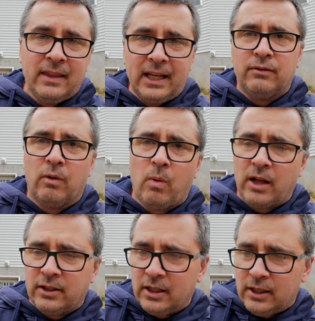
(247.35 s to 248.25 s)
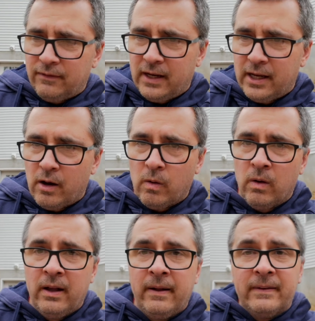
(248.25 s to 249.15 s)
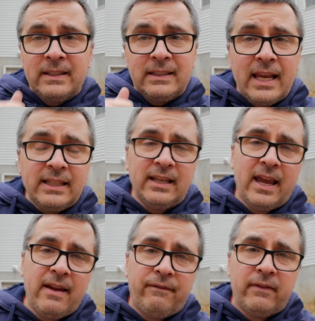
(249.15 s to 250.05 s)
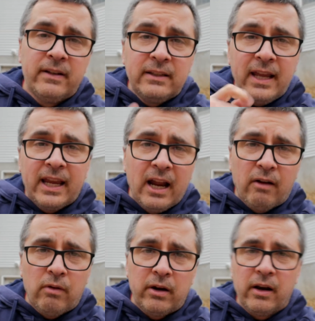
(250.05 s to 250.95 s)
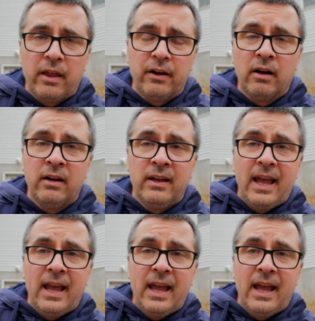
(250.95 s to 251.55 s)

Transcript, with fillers: Thanks for watching this video. Stay safe. Take care of one another.